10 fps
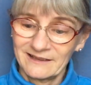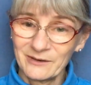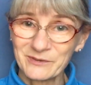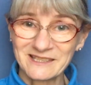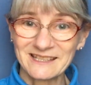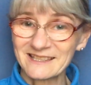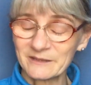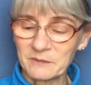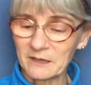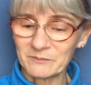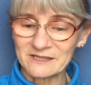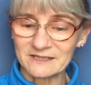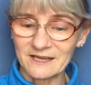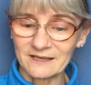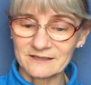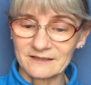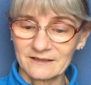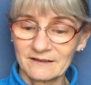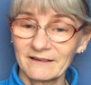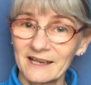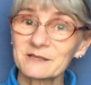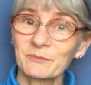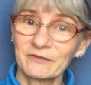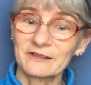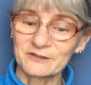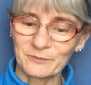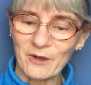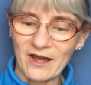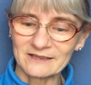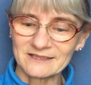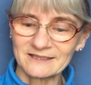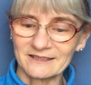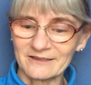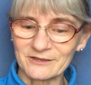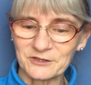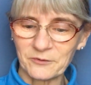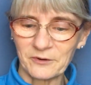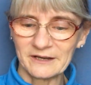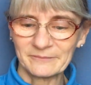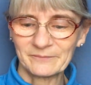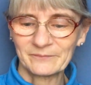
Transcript: It was easy to make mistakes, as Professor Potts did in the story.